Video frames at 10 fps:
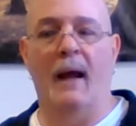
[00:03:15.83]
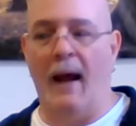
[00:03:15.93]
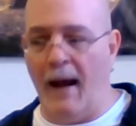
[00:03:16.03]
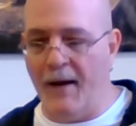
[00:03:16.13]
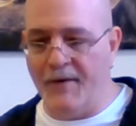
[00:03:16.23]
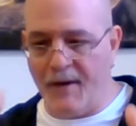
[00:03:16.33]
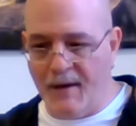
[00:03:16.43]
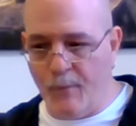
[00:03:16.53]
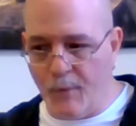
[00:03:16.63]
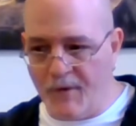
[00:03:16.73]
as
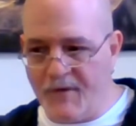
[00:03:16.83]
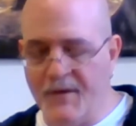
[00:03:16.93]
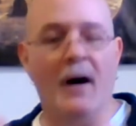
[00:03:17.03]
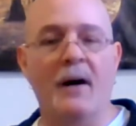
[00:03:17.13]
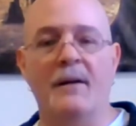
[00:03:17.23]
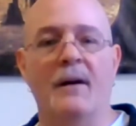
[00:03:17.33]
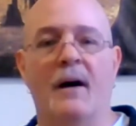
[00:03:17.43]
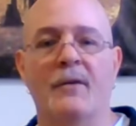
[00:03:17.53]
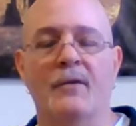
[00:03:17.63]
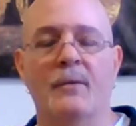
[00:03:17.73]
it was done
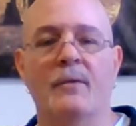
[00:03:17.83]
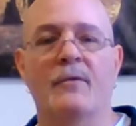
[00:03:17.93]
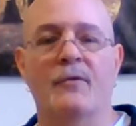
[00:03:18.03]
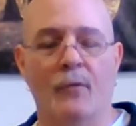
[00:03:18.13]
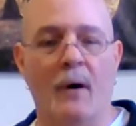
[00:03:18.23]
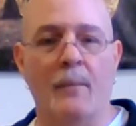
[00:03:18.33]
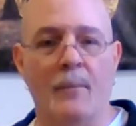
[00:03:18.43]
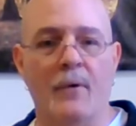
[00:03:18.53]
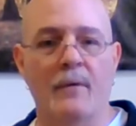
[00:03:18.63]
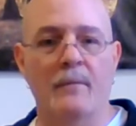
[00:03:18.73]
under Trump.
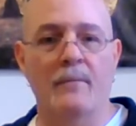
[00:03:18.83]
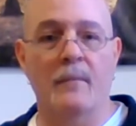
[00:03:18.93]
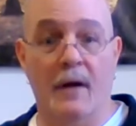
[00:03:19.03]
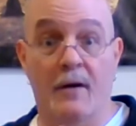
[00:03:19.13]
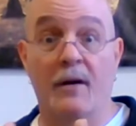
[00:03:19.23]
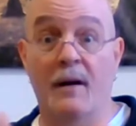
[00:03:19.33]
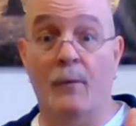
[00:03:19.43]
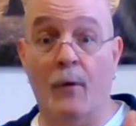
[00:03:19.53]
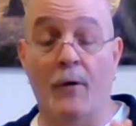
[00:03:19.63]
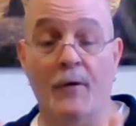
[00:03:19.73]
It could get
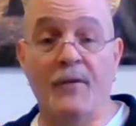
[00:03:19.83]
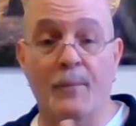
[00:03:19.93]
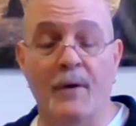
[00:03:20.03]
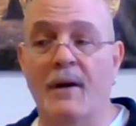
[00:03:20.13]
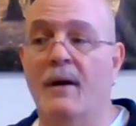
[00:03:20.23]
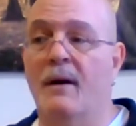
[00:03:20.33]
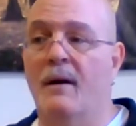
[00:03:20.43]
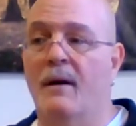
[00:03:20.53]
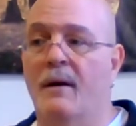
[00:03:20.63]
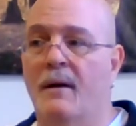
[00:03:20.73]
worse, but
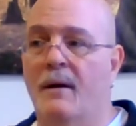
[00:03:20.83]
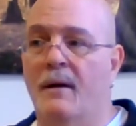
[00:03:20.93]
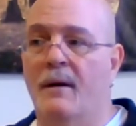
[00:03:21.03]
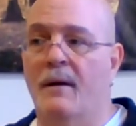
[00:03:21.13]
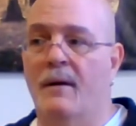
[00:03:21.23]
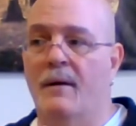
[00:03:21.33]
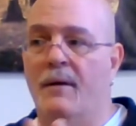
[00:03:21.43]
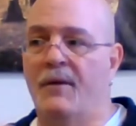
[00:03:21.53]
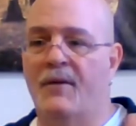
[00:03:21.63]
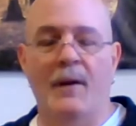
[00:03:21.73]

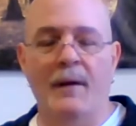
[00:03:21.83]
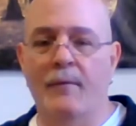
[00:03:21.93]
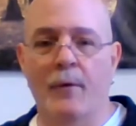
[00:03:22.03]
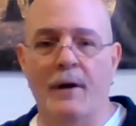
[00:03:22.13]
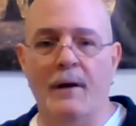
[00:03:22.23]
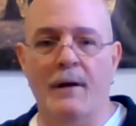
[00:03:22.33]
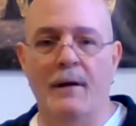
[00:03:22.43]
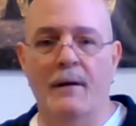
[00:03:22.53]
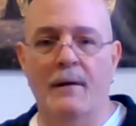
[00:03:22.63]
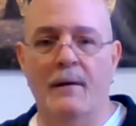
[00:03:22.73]
slavery.
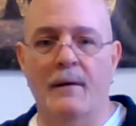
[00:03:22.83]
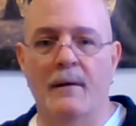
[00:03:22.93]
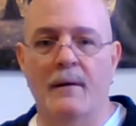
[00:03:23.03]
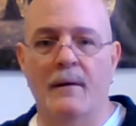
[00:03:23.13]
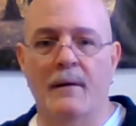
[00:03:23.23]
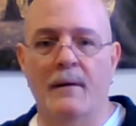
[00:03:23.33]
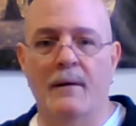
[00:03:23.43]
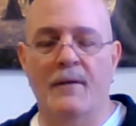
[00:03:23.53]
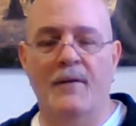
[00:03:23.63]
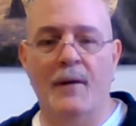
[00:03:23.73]

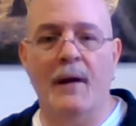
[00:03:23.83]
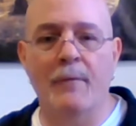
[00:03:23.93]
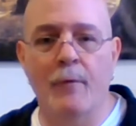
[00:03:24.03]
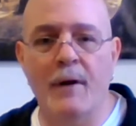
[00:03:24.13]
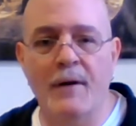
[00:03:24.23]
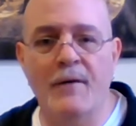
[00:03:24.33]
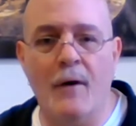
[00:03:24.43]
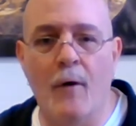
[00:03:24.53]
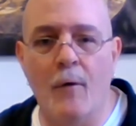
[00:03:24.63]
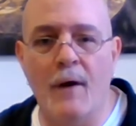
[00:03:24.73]
Slavery is
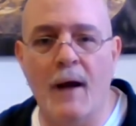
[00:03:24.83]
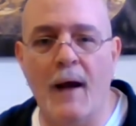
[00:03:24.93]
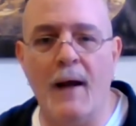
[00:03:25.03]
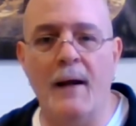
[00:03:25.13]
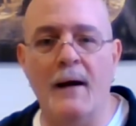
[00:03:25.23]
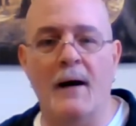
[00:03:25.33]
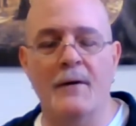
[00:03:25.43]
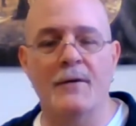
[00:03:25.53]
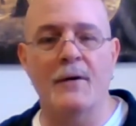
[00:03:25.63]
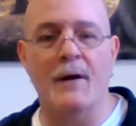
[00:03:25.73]
okay
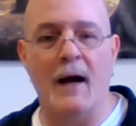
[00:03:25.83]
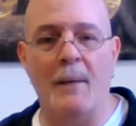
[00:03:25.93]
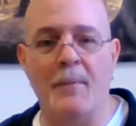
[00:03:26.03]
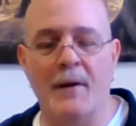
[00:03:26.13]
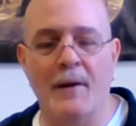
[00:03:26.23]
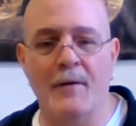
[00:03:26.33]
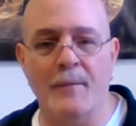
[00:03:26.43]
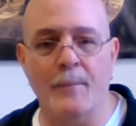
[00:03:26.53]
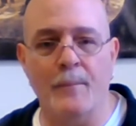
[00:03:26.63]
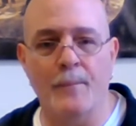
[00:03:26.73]
under
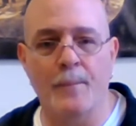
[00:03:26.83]
capitalism.